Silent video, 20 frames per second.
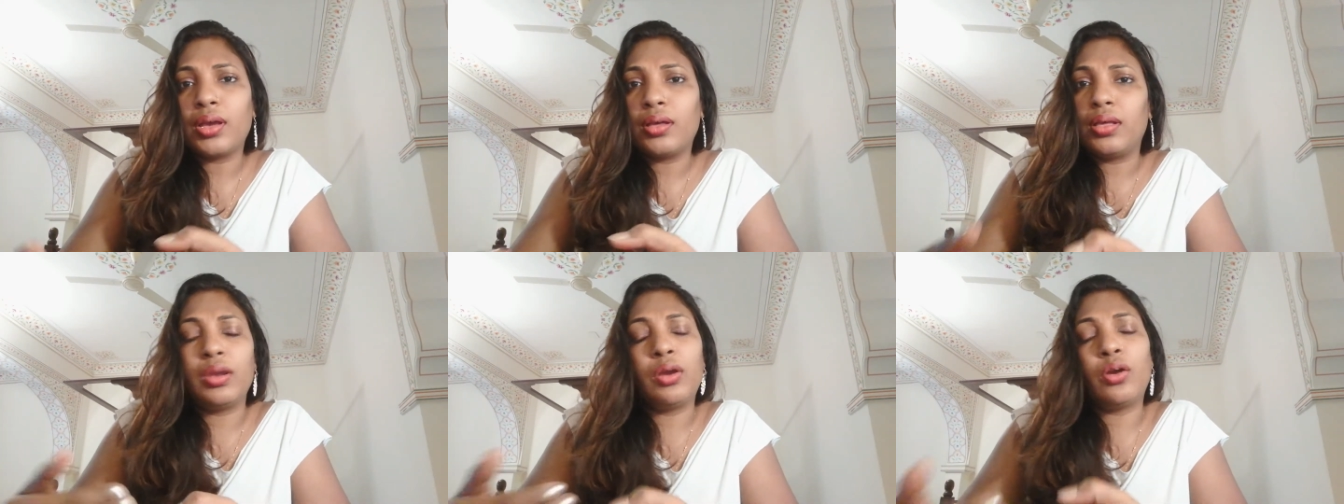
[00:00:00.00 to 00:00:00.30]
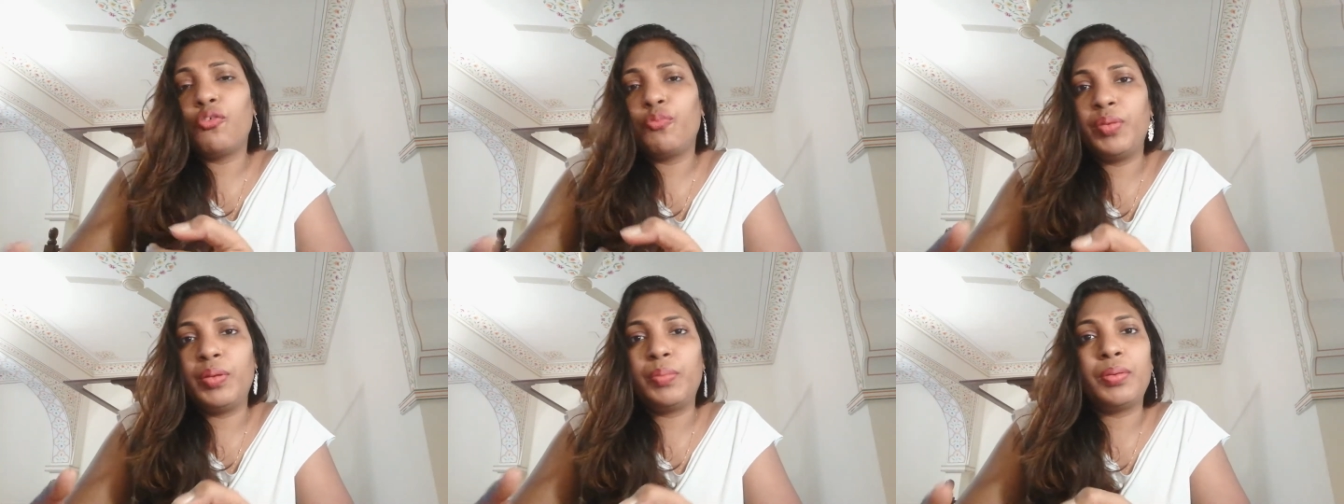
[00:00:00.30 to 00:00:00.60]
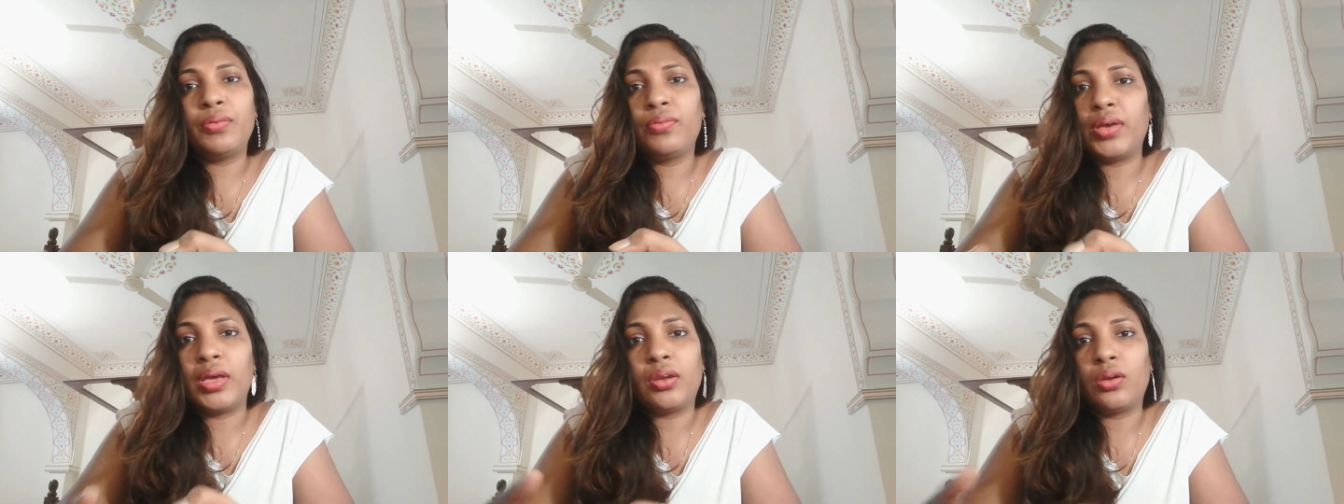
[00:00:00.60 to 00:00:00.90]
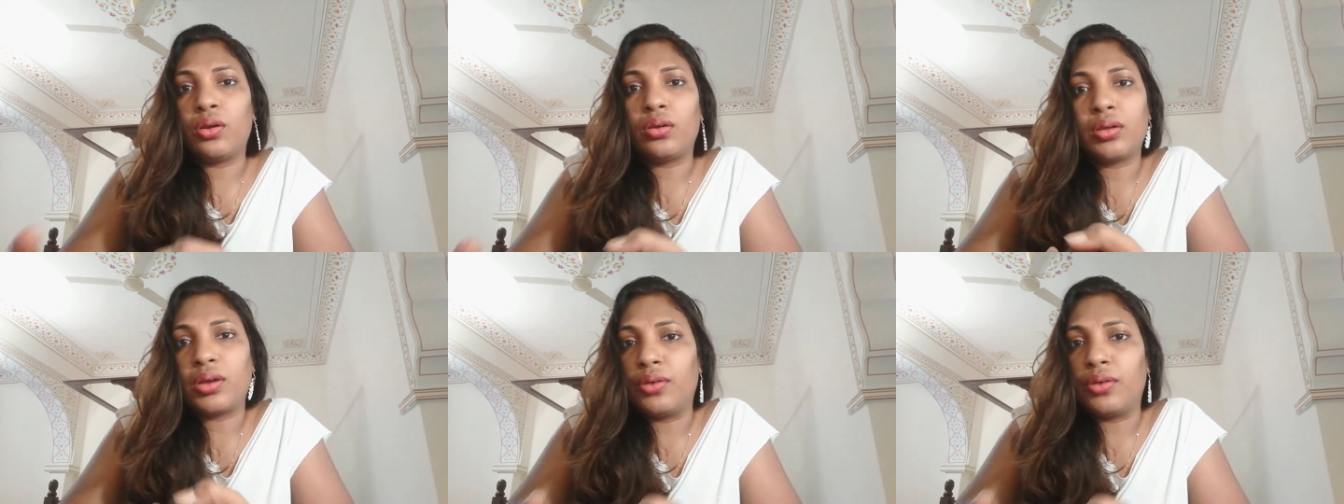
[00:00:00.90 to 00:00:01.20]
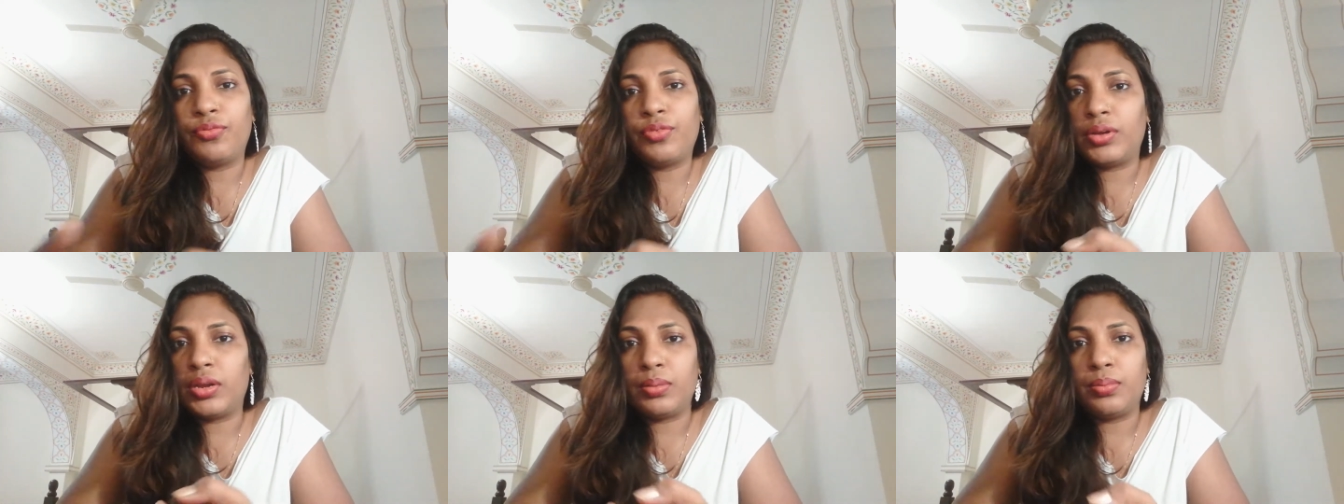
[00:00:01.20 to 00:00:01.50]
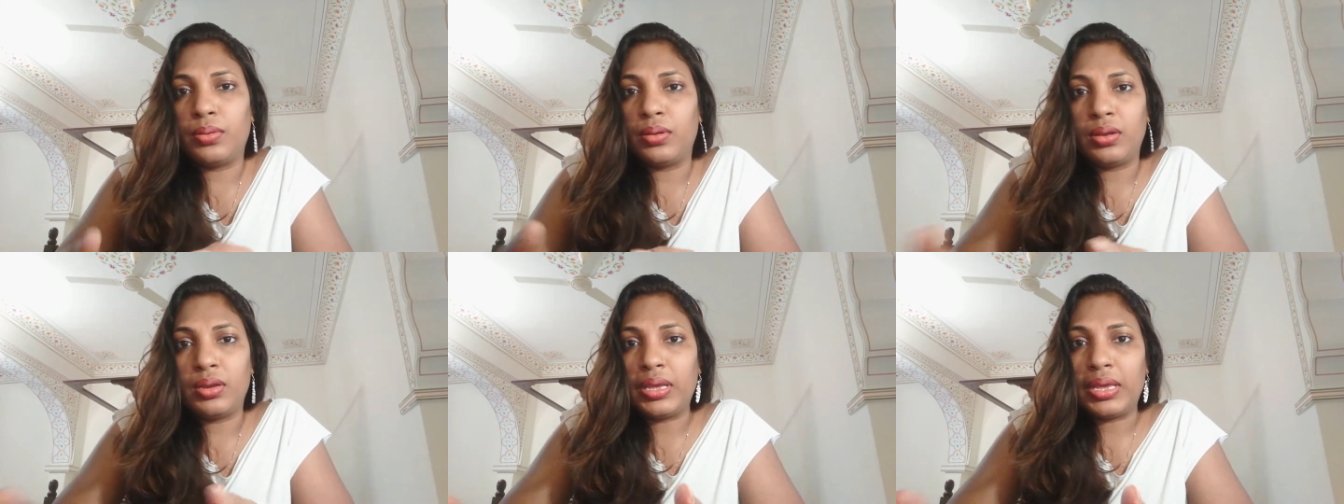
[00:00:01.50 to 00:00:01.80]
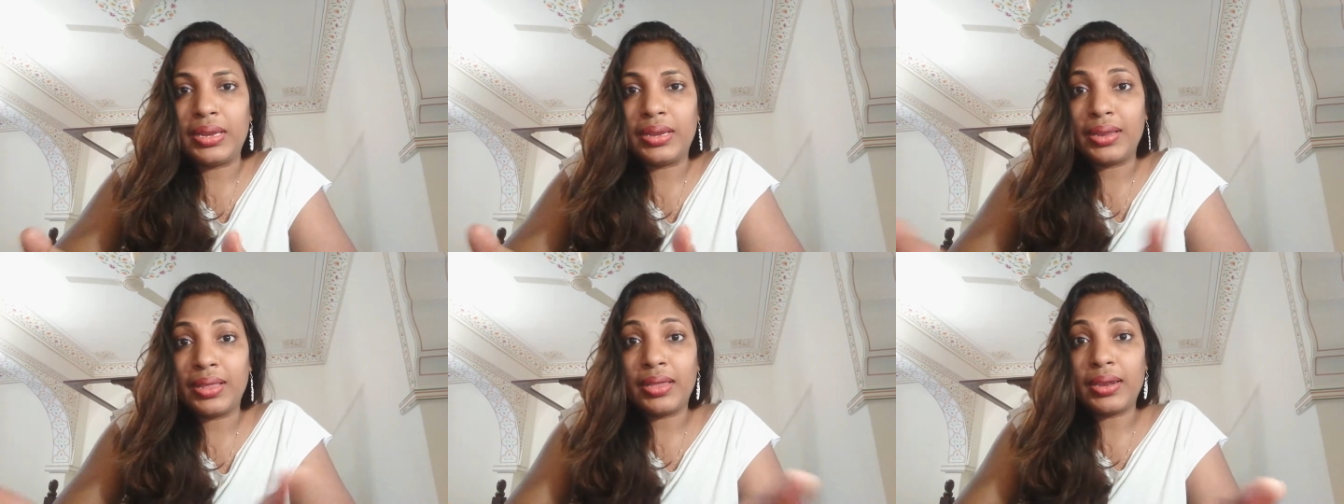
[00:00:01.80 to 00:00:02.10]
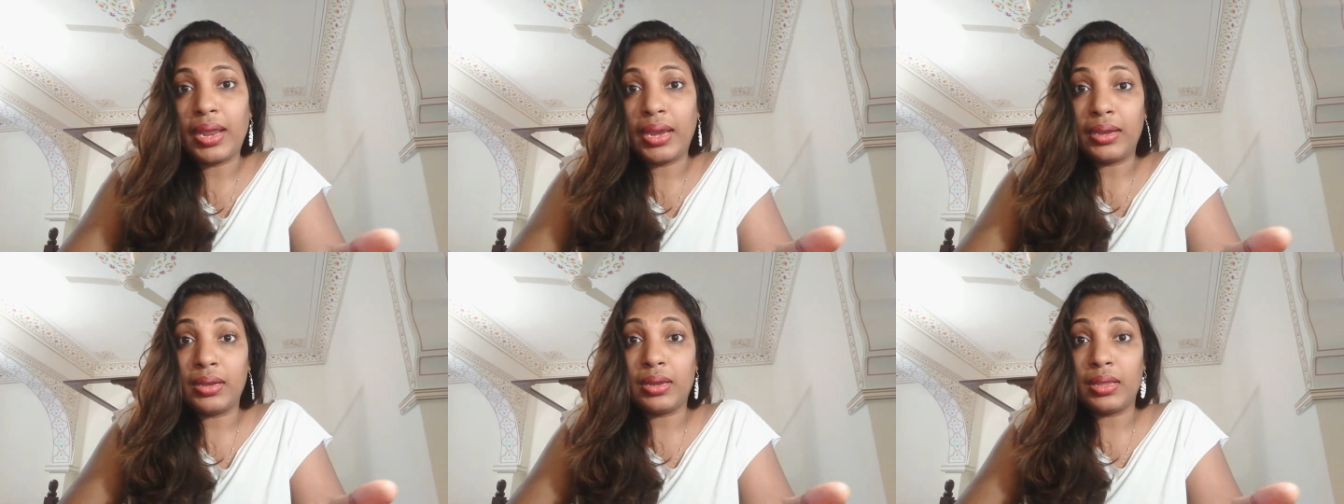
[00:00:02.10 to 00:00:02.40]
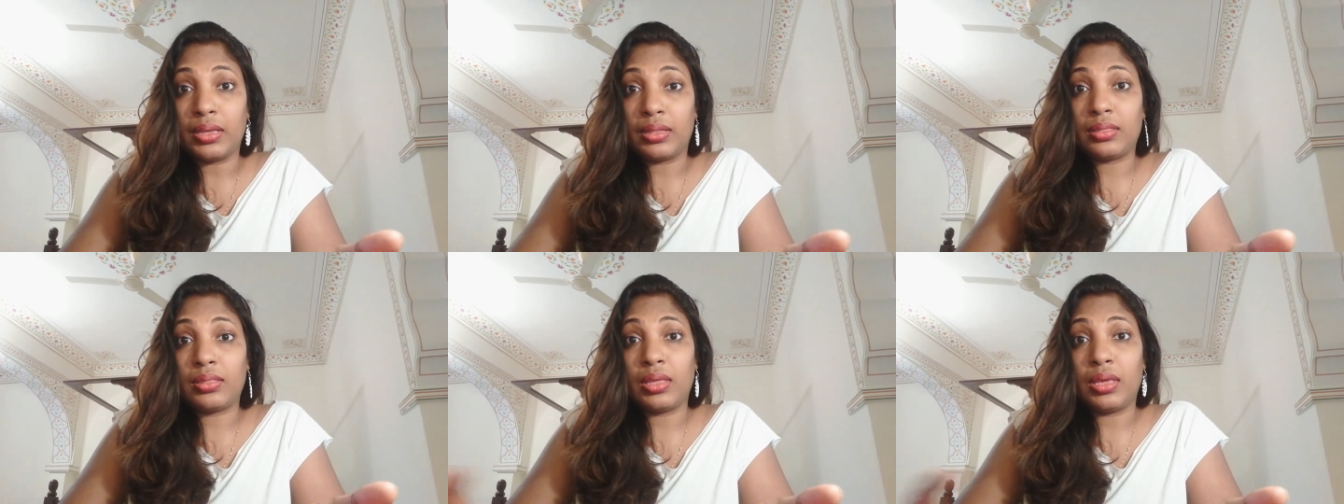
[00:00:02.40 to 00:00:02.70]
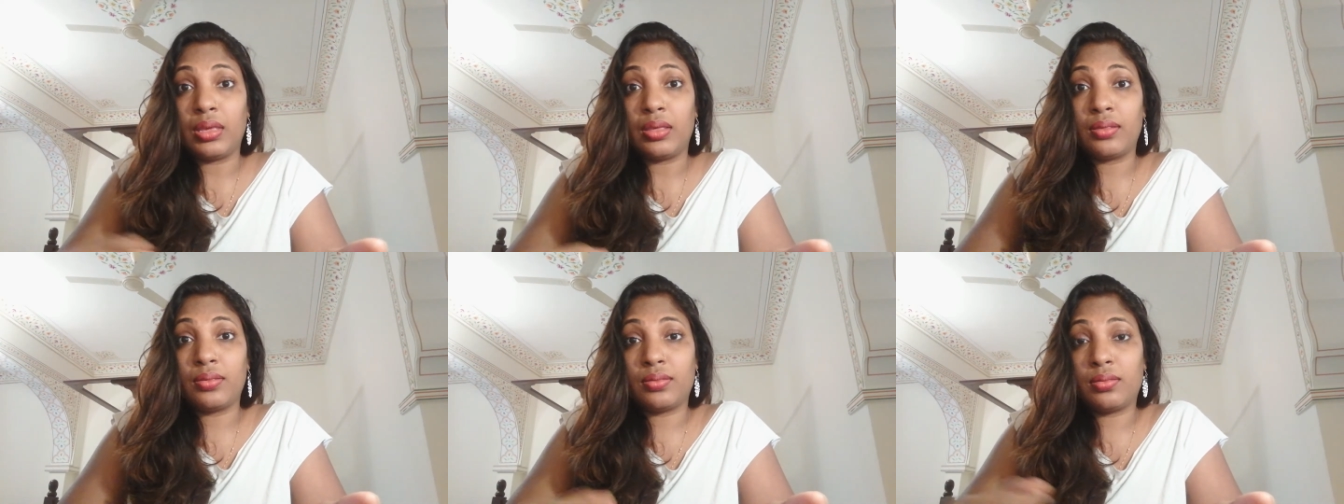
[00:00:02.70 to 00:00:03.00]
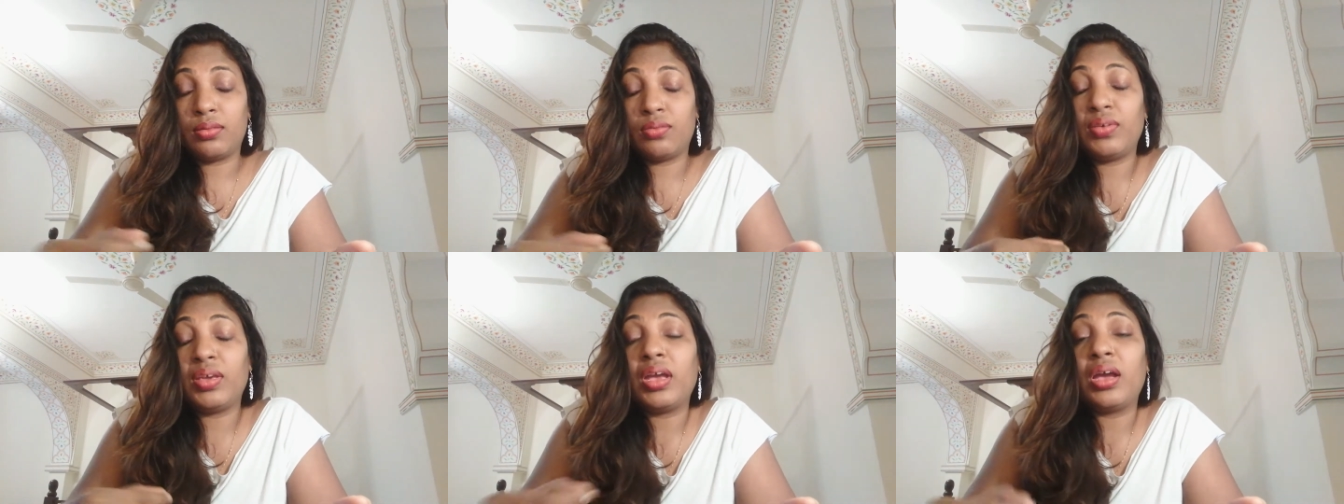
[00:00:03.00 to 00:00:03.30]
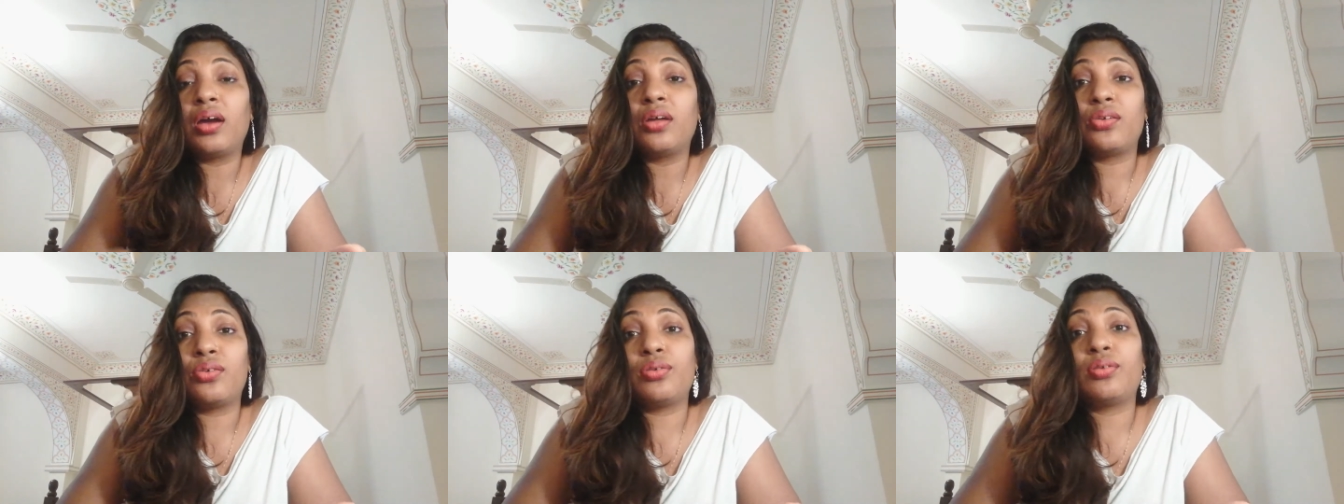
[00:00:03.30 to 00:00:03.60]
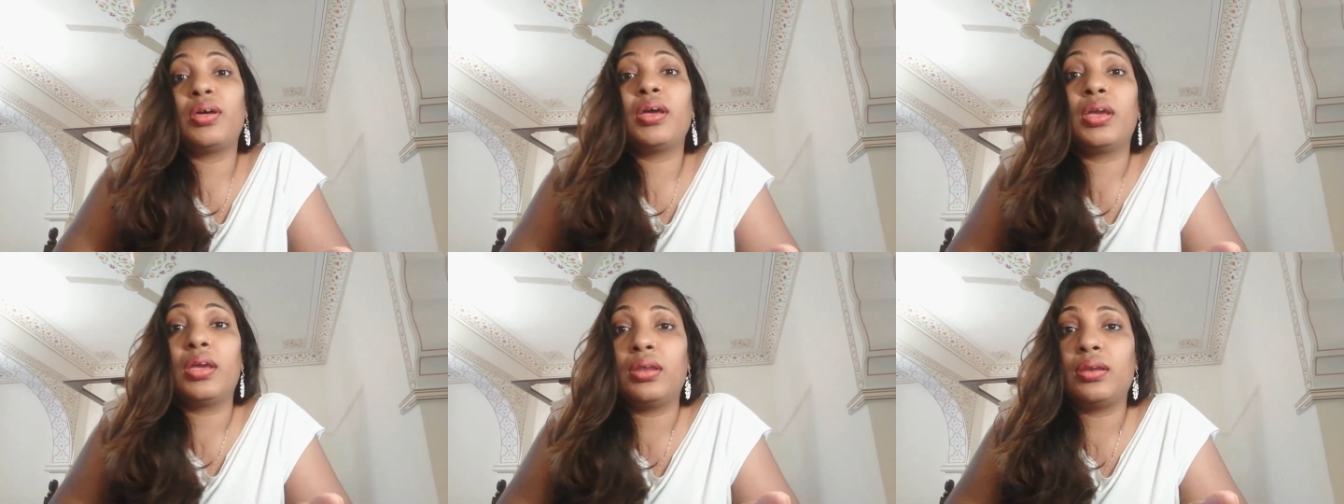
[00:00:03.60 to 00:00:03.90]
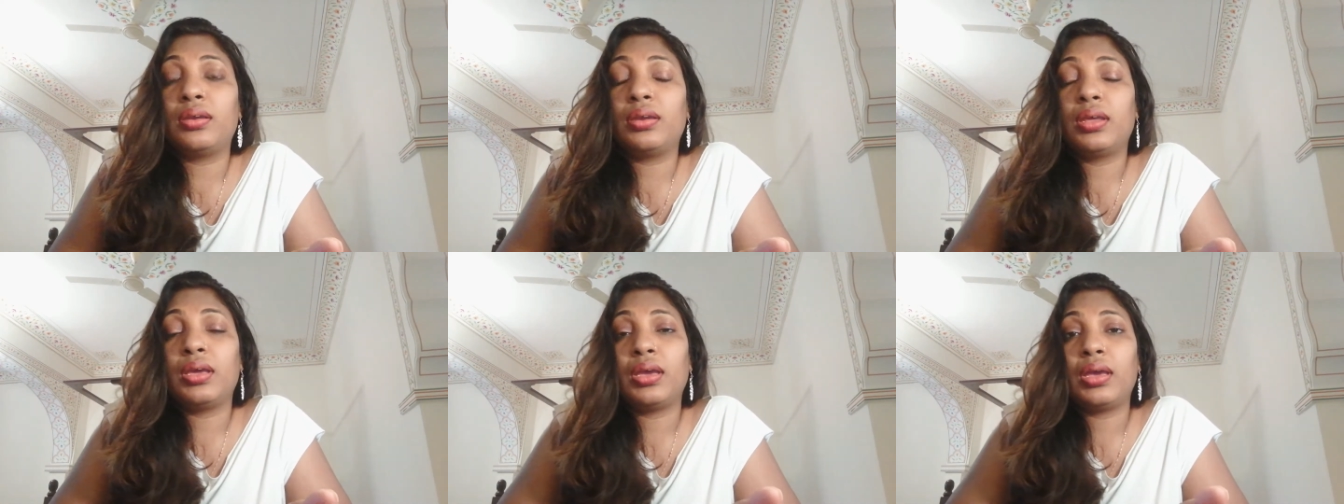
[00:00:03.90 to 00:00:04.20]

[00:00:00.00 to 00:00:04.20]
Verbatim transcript: a lot of people, we are not comfortable in writing things, we can't write,